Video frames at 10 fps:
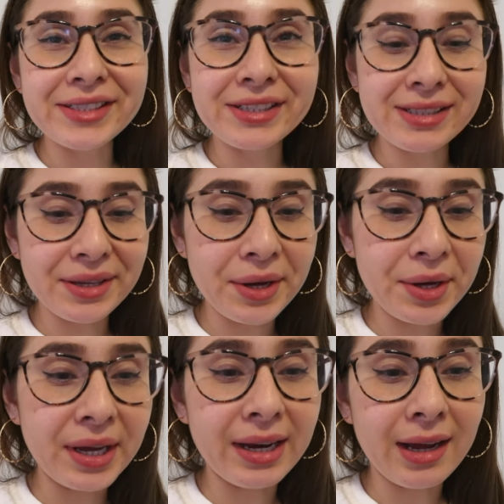are
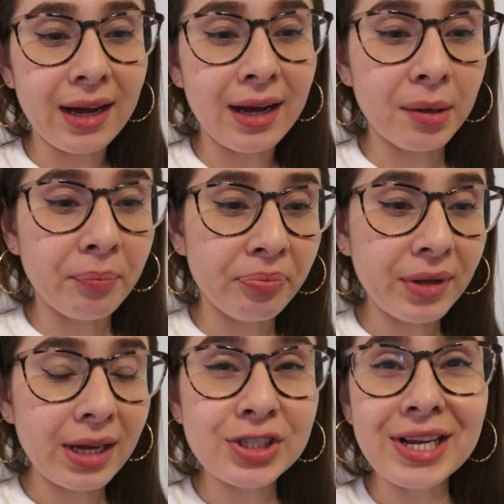still in a
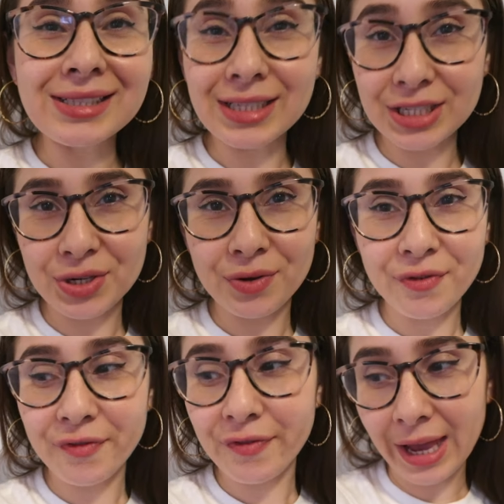transitional
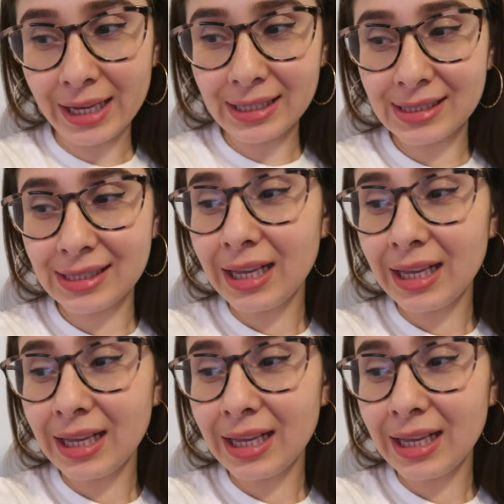phase.